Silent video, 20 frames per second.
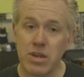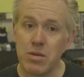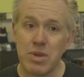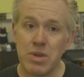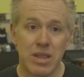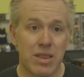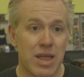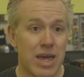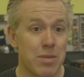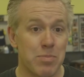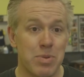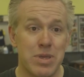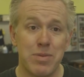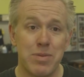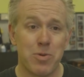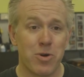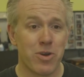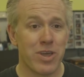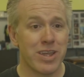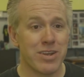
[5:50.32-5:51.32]
going to be a lot of
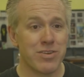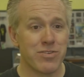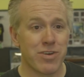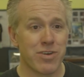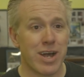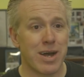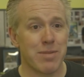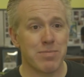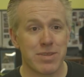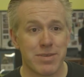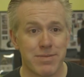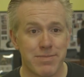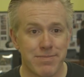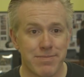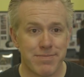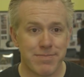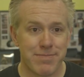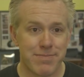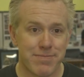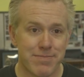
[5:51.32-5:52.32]
people getting dropped.
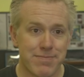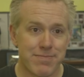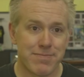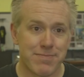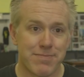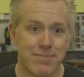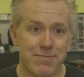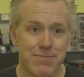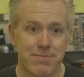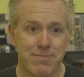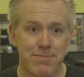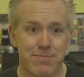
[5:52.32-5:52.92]
Go get my